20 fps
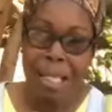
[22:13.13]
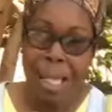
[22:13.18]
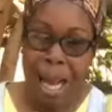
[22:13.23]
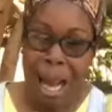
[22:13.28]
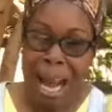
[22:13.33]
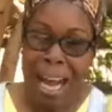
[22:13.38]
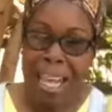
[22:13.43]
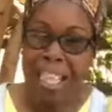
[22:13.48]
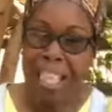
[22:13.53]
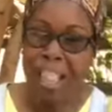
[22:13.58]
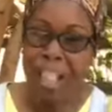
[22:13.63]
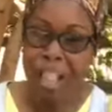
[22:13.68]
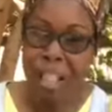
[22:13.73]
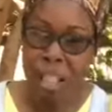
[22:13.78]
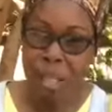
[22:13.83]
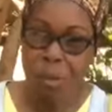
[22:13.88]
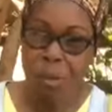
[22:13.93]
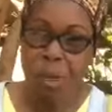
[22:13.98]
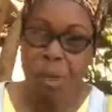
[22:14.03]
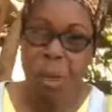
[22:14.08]
God's
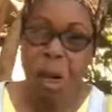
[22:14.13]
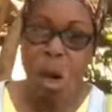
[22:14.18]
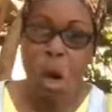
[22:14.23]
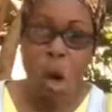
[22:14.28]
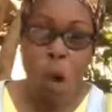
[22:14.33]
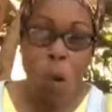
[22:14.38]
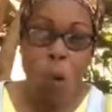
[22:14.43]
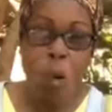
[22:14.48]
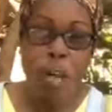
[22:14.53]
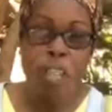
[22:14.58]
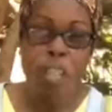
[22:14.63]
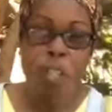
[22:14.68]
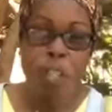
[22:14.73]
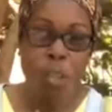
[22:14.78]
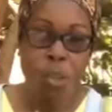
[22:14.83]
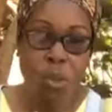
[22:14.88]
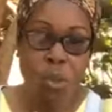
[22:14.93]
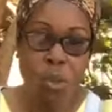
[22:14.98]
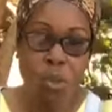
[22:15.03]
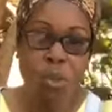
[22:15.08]
children always
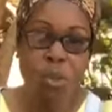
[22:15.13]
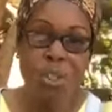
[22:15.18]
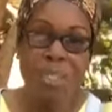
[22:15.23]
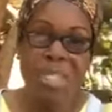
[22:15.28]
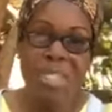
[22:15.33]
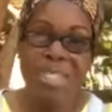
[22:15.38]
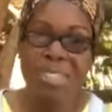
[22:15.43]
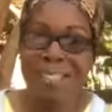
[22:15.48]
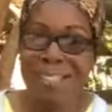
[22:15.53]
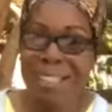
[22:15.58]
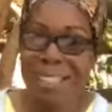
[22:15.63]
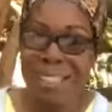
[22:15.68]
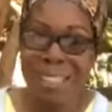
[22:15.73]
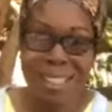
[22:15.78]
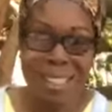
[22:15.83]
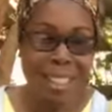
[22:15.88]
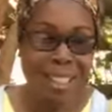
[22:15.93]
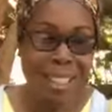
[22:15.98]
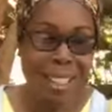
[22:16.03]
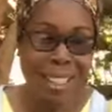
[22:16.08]
go through
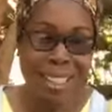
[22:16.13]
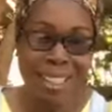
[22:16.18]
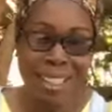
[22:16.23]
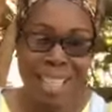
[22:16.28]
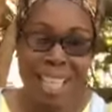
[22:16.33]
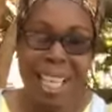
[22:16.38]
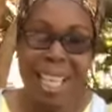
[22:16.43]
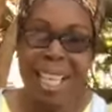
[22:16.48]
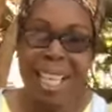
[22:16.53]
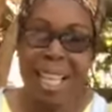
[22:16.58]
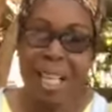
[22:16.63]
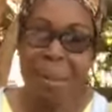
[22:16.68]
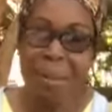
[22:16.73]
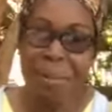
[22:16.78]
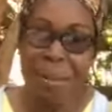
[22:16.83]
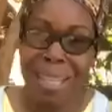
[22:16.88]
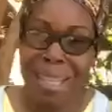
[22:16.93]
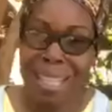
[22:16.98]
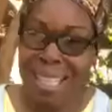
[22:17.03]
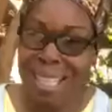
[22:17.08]
difficulties
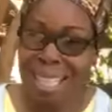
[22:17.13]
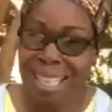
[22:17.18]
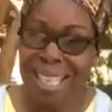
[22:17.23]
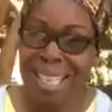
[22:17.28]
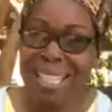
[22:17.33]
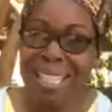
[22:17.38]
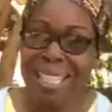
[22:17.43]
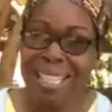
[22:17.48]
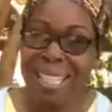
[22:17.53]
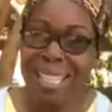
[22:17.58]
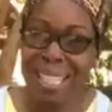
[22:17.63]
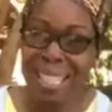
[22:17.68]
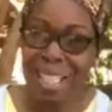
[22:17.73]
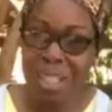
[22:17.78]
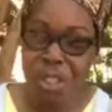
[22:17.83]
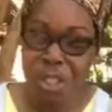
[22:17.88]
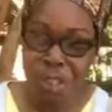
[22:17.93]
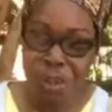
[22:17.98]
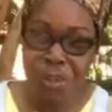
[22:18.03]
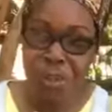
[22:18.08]
because
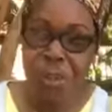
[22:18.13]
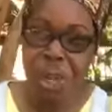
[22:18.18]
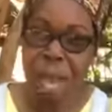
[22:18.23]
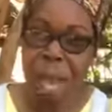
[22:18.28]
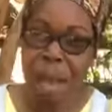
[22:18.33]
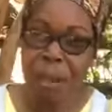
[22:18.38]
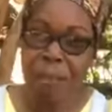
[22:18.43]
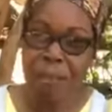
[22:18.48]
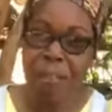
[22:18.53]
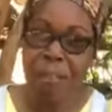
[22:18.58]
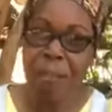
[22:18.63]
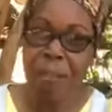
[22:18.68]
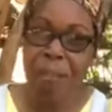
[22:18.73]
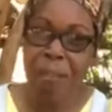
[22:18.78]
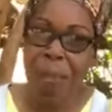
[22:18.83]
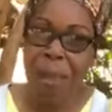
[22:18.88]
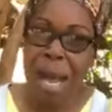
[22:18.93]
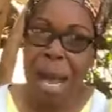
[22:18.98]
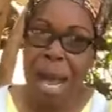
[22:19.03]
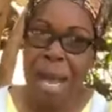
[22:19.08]
you have to,
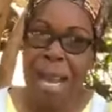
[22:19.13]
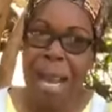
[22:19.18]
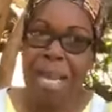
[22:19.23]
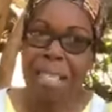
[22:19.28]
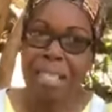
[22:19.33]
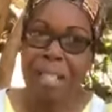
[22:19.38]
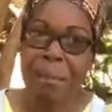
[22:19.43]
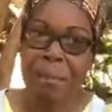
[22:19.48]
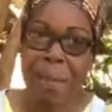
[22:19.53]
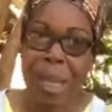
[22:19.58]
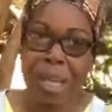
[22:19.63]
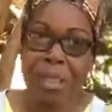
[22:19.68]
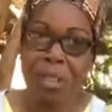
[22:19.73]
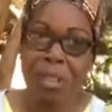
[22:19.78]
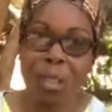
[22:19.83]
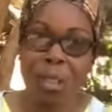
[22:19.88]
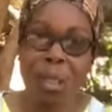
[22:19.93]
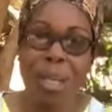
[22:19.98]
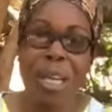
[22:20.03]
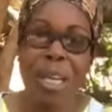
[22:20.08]
God has to make
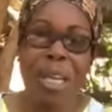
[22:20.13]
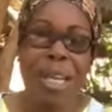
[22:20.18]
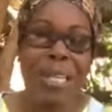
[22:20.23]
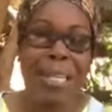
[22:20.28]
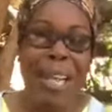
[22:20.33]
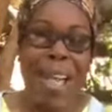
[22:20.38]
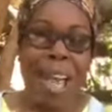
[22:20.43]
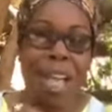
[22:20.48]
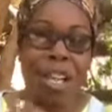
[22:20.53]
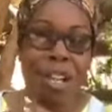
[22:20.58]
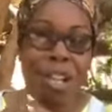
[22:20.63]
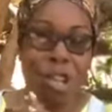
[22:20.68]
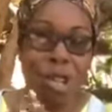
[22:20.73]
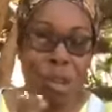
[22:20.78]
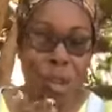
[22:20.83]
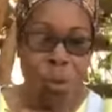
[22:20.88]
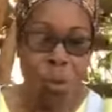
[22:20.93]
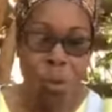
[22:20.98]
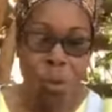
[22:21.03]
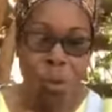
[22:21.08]
sure that
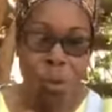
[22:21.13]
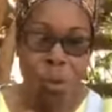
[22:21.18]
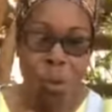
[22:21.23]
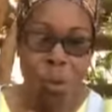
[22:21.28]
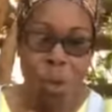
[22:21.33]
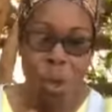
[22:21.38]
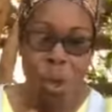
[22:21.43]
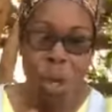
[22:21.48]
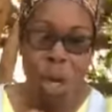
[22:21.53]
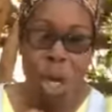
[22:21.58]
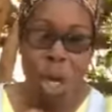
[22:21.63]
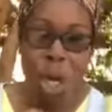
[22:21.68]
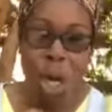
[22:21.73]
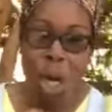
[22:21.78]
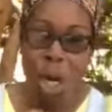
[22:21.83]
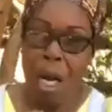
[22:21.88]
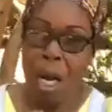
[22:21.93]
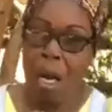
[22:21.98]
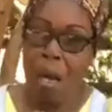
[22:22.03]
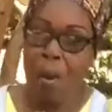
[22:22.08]
you
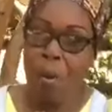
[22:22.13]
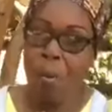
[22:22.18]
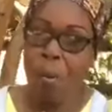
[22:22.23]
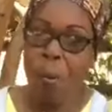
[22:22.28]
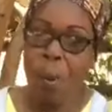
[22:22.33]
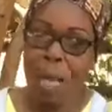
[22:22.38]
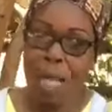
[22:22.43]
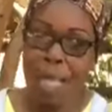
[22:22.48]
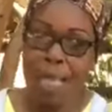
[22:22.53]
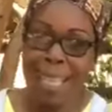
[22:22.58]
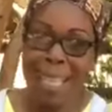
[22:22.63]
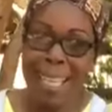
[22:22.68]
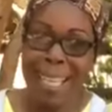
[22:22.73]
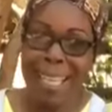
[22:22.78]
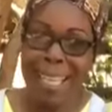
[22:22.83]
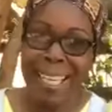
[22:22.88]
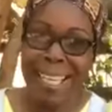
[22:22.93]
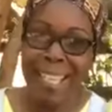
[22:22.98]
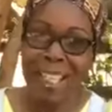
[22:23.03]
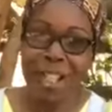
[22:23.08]
are
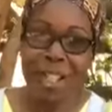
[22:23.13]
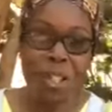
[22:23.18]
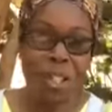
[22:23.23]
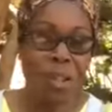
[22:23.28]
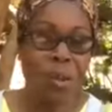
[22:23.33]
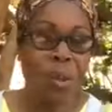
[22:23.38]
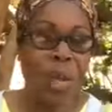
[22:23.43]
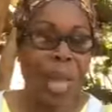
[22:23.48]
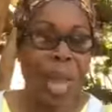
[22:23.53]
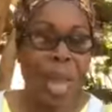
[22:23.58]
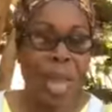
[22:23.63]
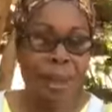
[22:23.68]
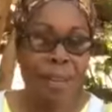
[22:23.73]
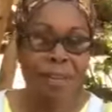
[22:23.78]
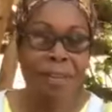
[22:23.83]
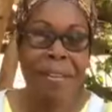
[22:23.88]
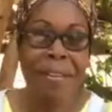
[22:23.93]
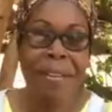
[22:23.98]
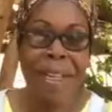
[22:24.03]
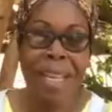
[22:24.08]
willing to do
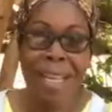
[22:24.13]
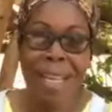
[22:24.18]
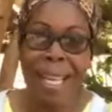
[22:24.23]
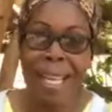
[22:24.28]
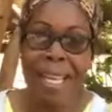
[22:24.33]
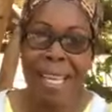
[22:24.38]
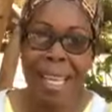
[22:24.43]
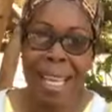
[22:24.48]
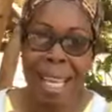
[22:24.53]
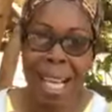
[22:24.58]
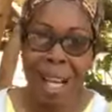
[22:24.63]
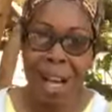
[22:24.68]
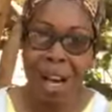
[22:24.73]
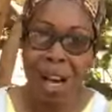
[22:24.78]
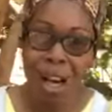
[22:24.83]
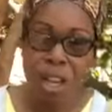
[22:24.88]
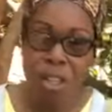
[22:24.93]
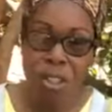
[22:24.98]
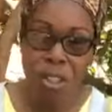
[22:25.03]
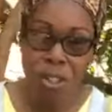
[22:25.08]
everything that he had
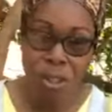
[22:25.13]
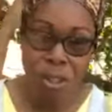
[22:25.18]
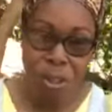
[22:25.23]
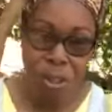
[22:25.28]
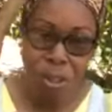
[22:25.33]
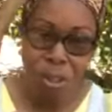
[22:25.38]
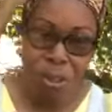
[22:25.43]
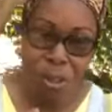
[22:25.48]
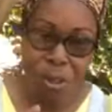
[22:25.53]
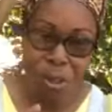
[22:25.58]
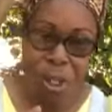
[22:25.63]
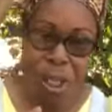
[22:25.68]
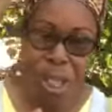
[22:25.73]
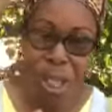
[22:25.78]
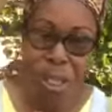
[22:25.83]
called you to do.